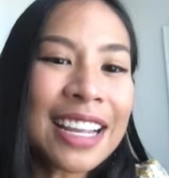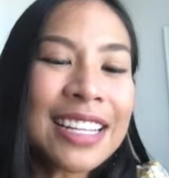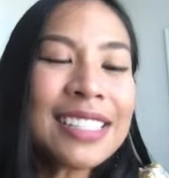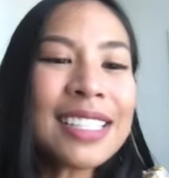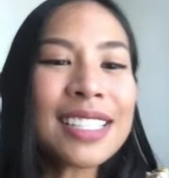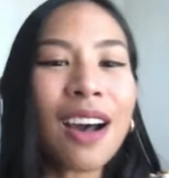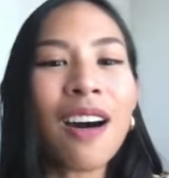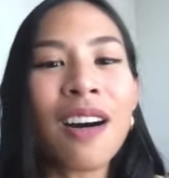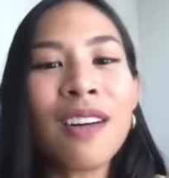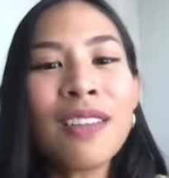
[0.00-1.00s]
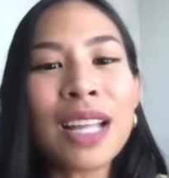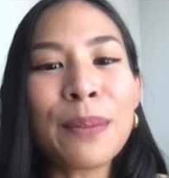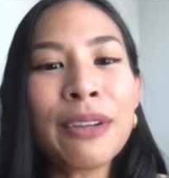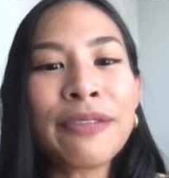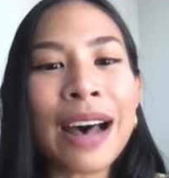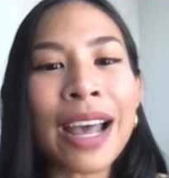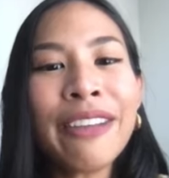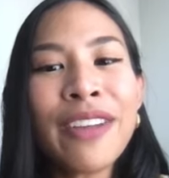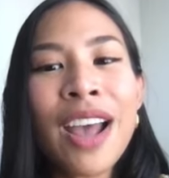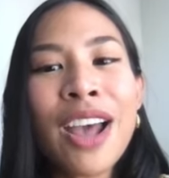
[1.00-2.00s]
This is called number five,
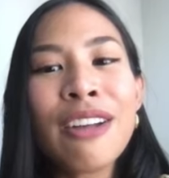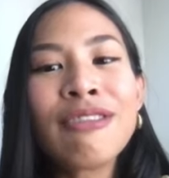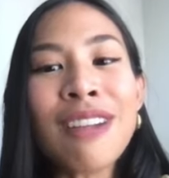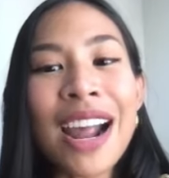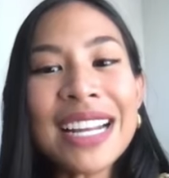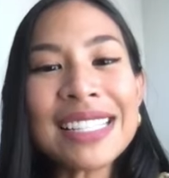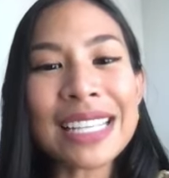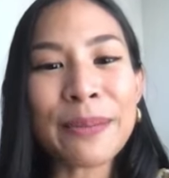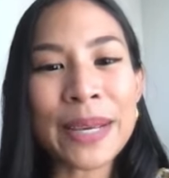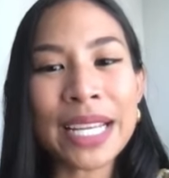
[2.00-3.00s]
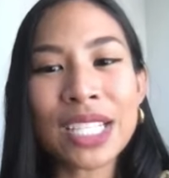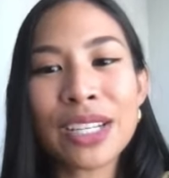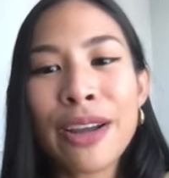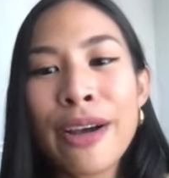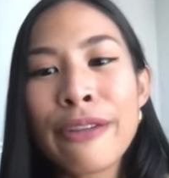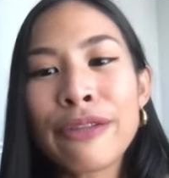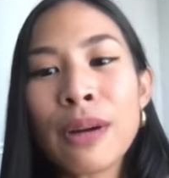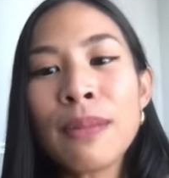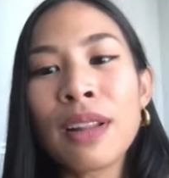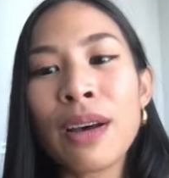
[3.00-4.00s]
rising pitch,
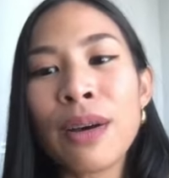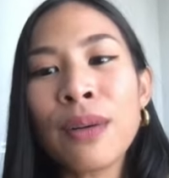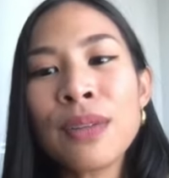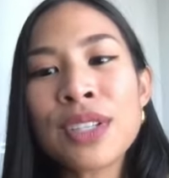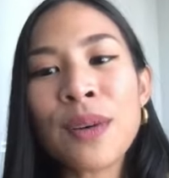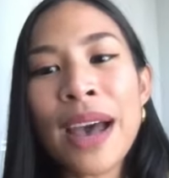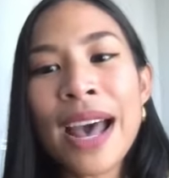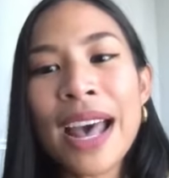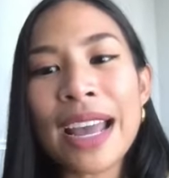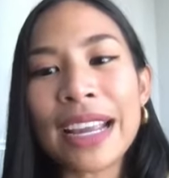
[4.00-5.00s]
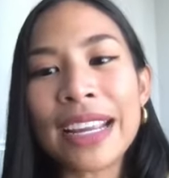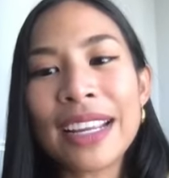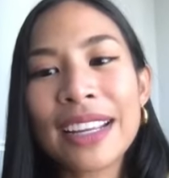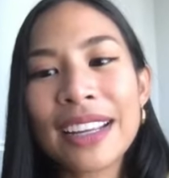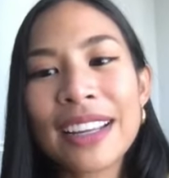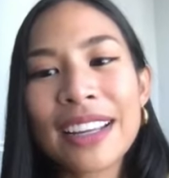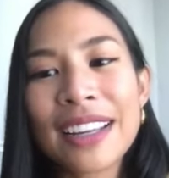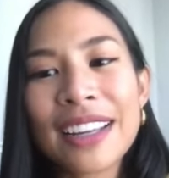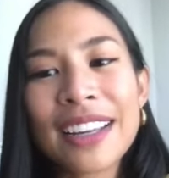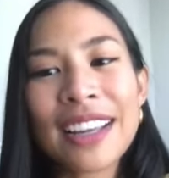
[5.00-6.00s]
from low to high.
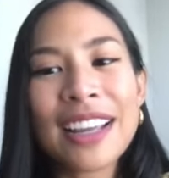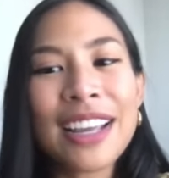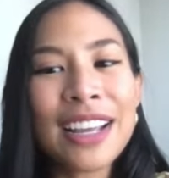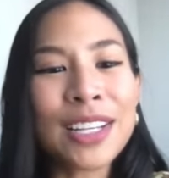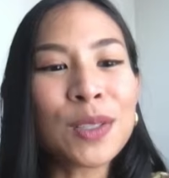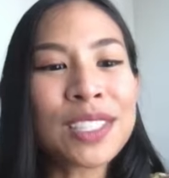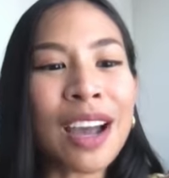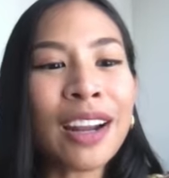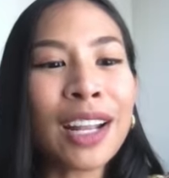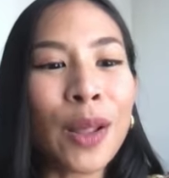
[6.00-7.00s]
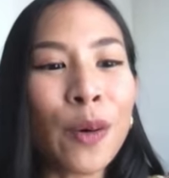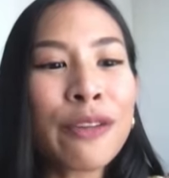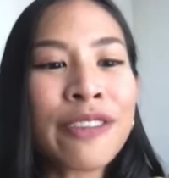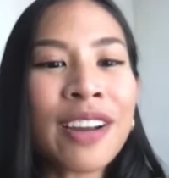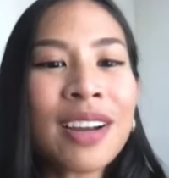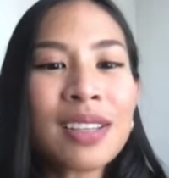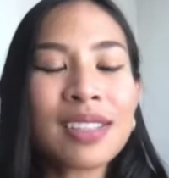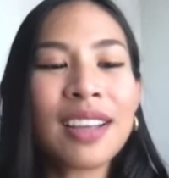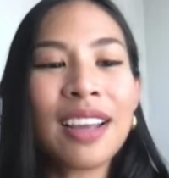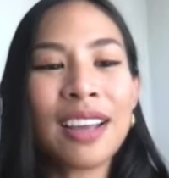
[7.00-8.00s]
You start low first.
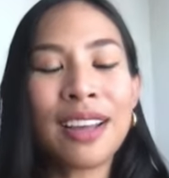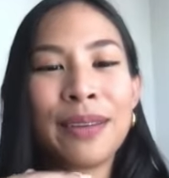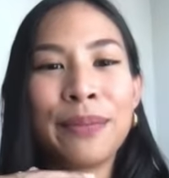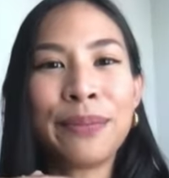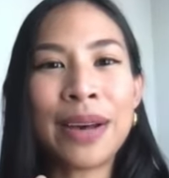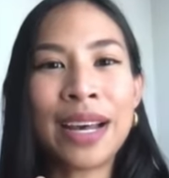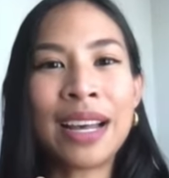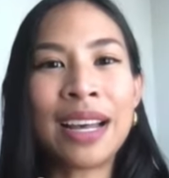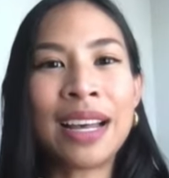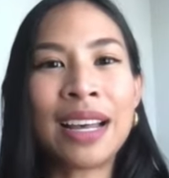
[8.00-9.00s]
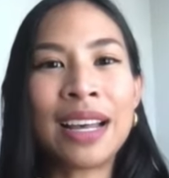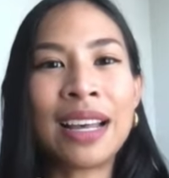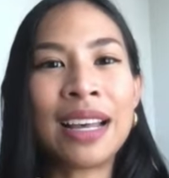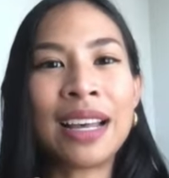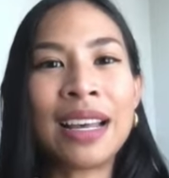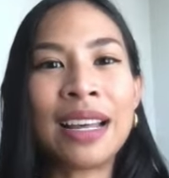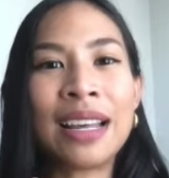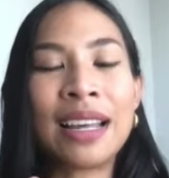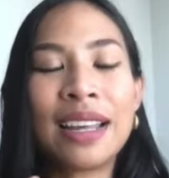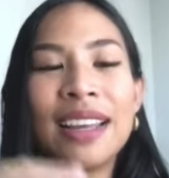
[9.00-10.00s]

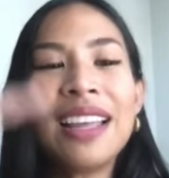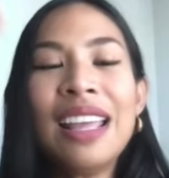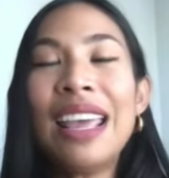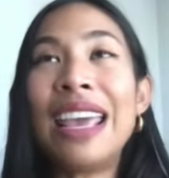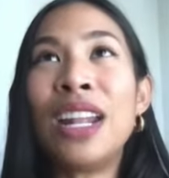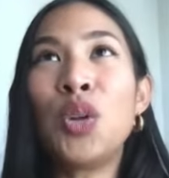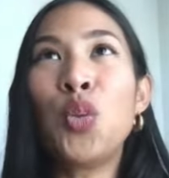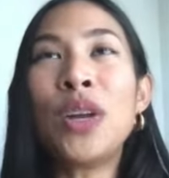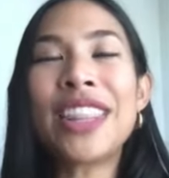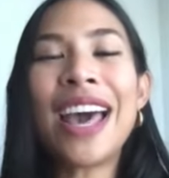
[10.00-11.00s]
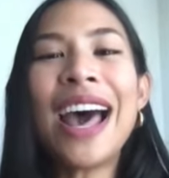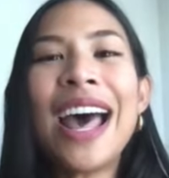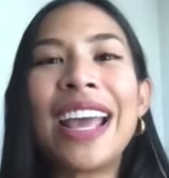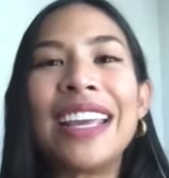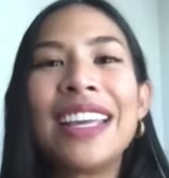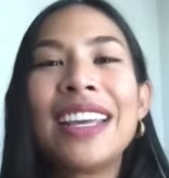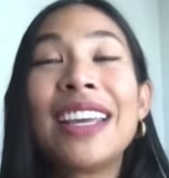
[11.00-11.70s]
Ma. End with high.